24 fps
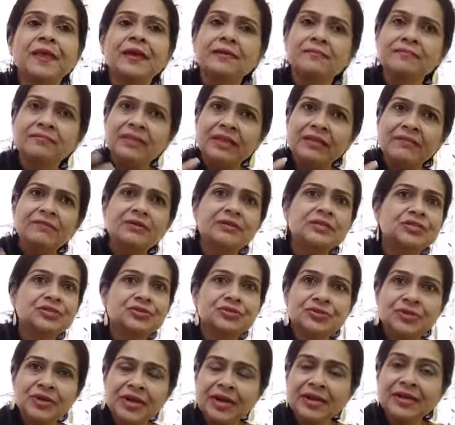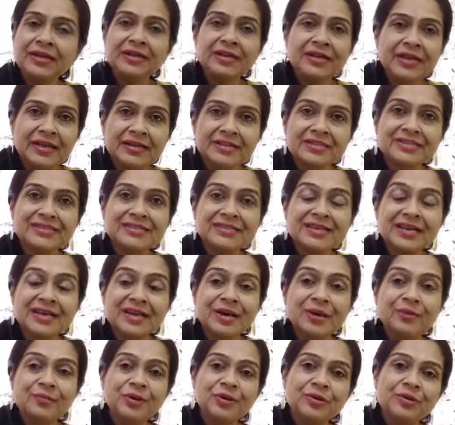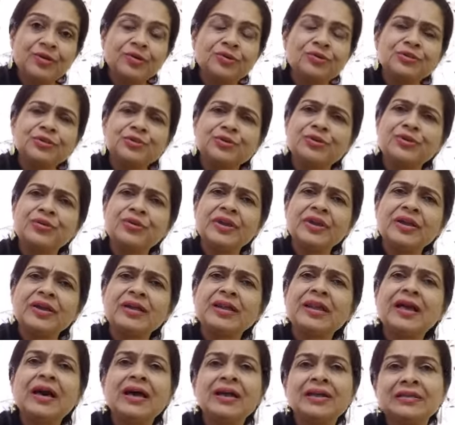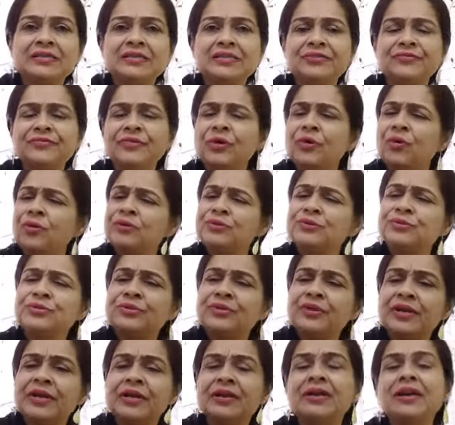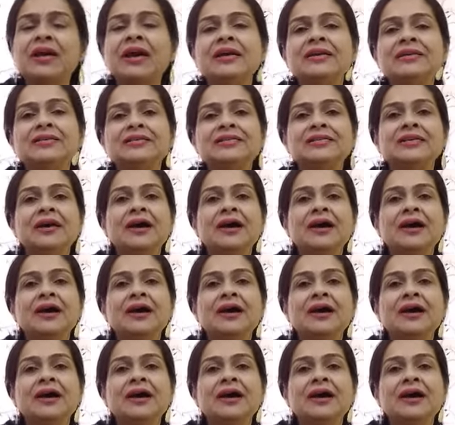they were strained, yes, but we also realized